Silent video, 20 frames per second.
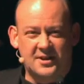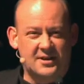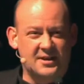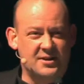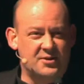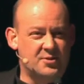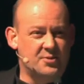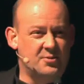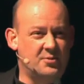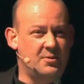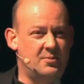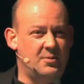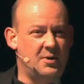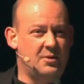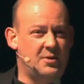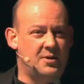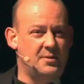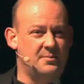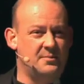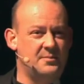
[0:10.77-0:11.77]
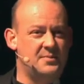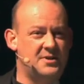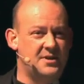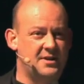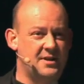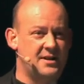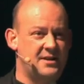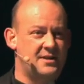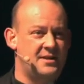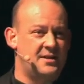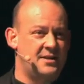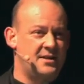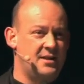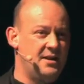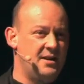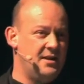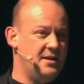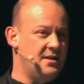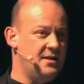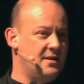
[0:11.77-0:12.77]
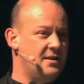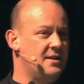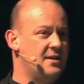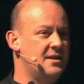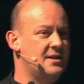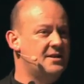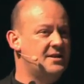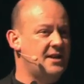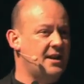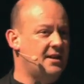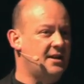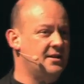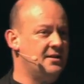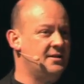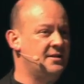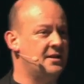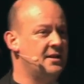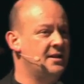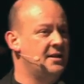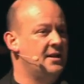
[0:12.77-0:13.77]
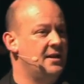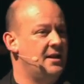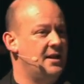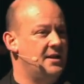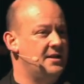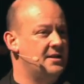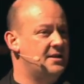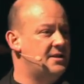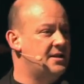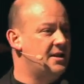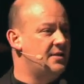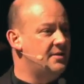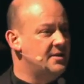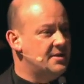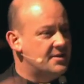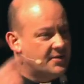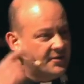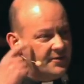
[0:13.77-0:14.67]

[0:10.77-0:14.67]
Cathedral. Welcome to this second in a series